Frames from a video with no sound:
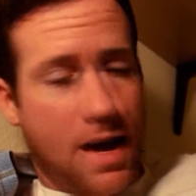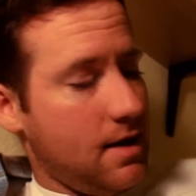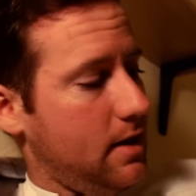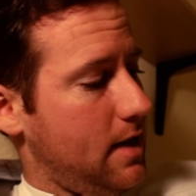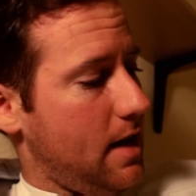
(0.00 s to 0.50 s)

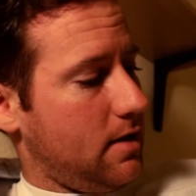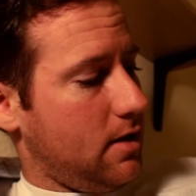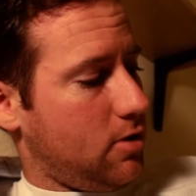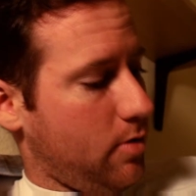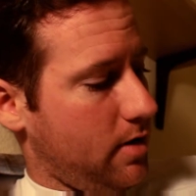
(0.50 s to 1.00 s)
handy
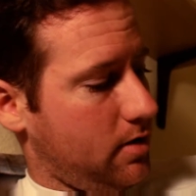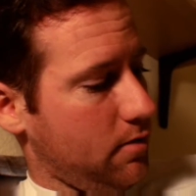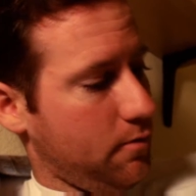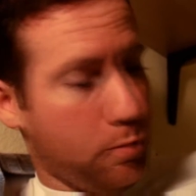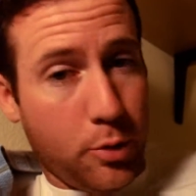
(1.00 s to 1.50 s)
dandy choice
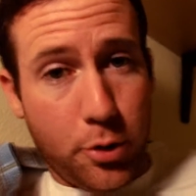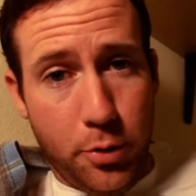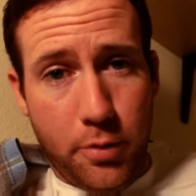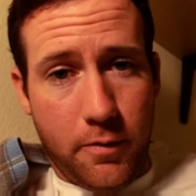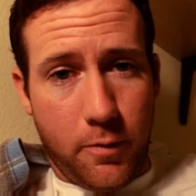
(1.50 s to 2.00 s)
of
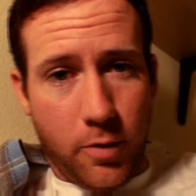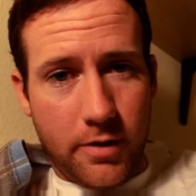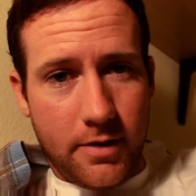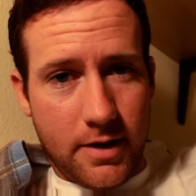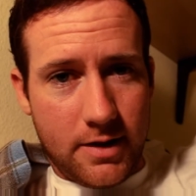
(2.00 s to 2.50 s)
brew
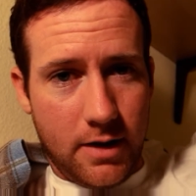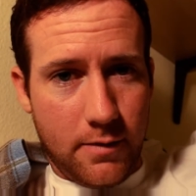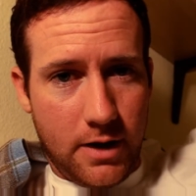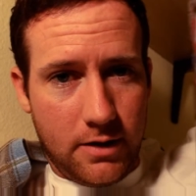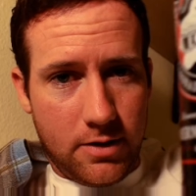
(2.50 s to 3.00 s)
for this
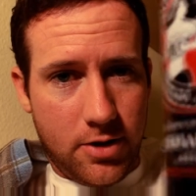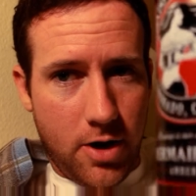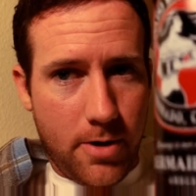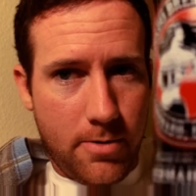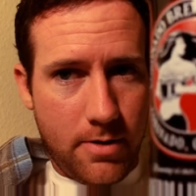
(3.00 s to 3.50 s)
evening's
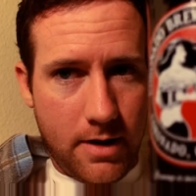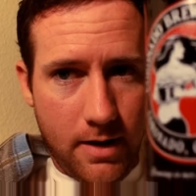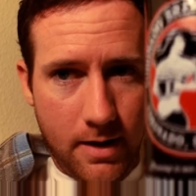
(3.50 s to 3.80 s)
show